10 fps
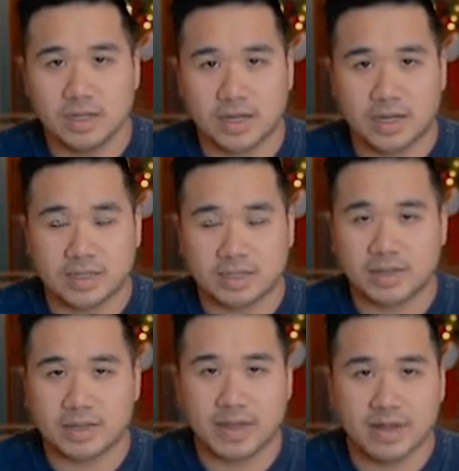It's
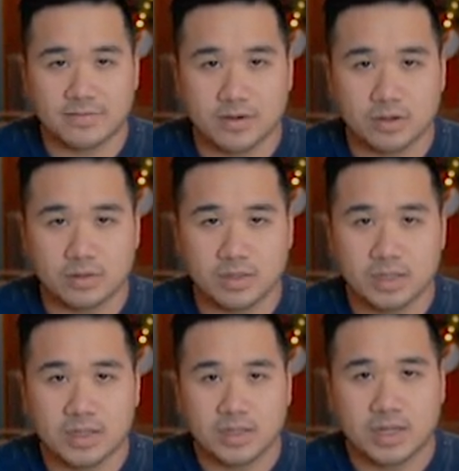my main
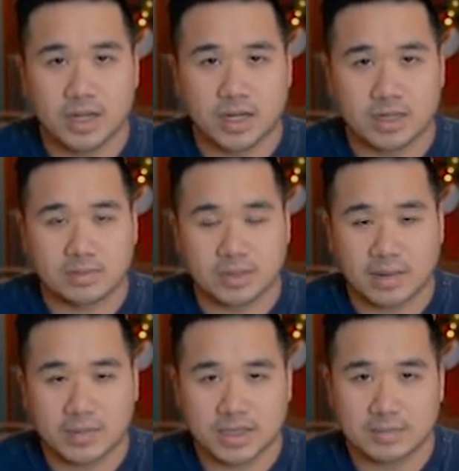phone. I
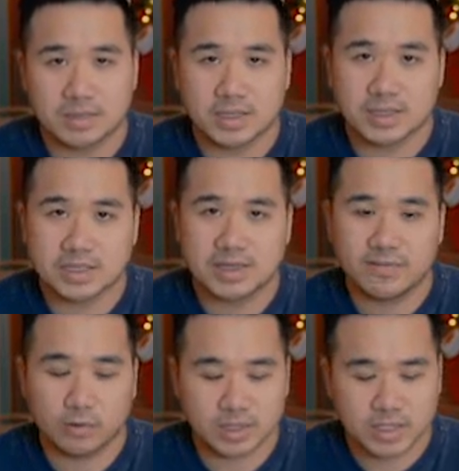picked up the
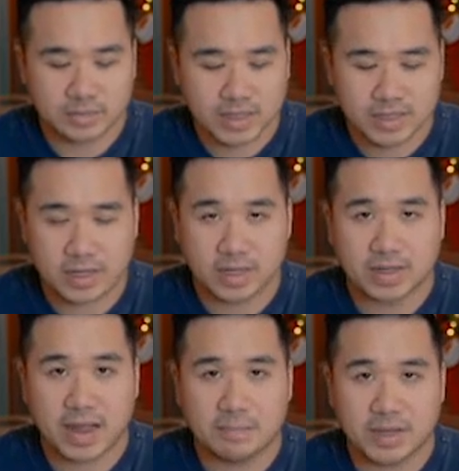64 gigabyte
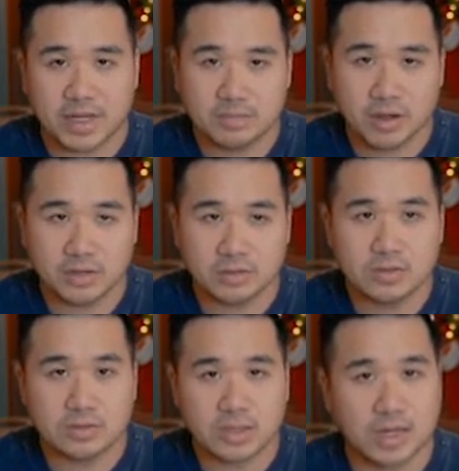not pink
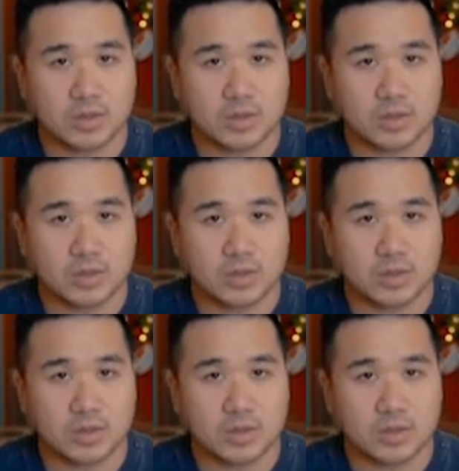model,